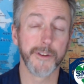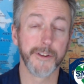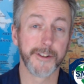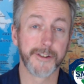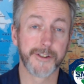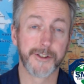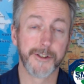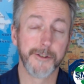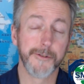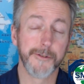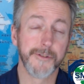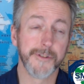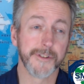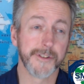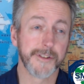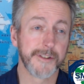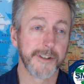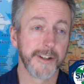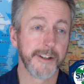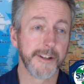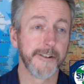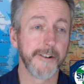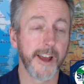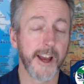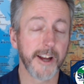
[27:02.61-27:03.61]
the students,
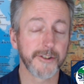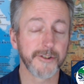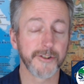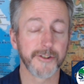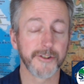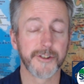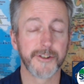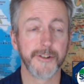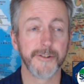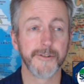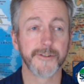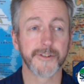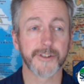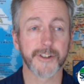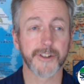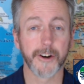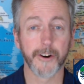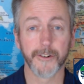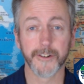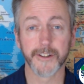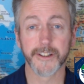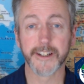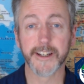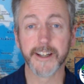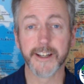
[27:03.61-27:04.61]
international students
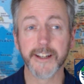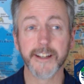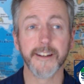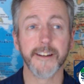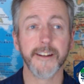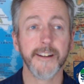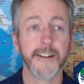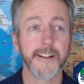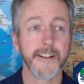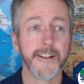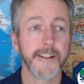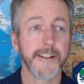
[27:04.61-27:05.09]
currently in